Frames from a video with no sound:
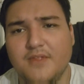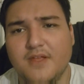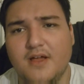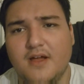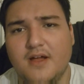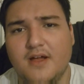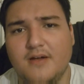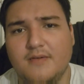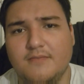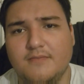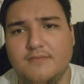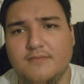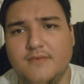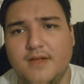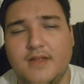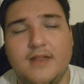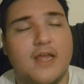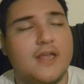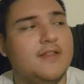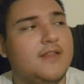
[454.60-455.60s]

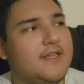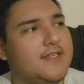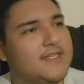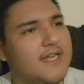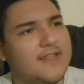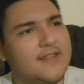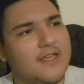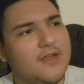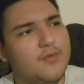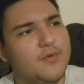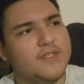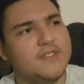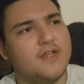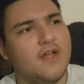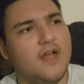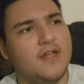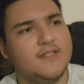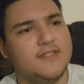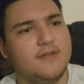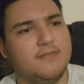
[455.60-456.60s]
at least I think we
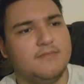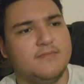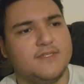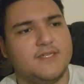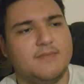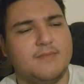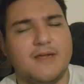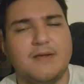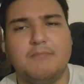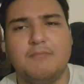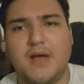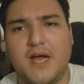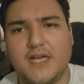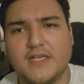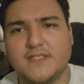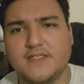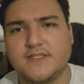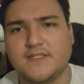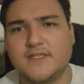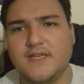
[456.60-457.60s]
saw some like
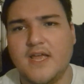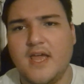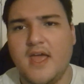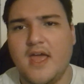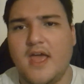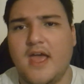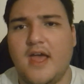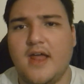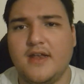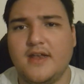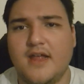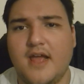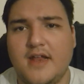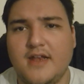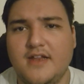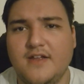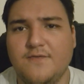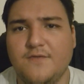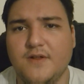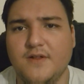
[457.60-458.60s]
busts
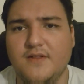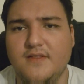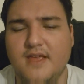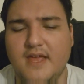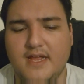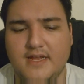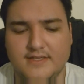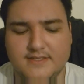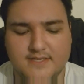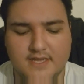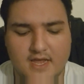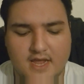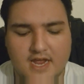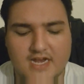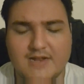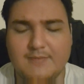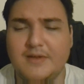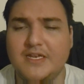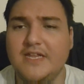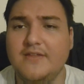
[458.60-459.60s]
and different things,
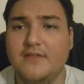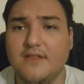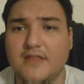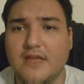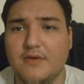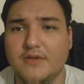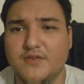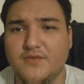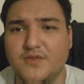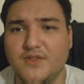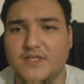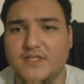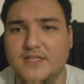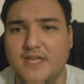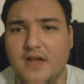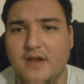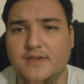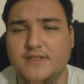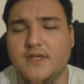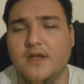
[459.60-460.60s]
and I believe that was for the
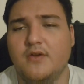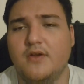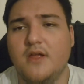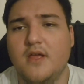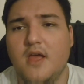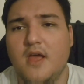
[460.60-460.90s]
scare zone.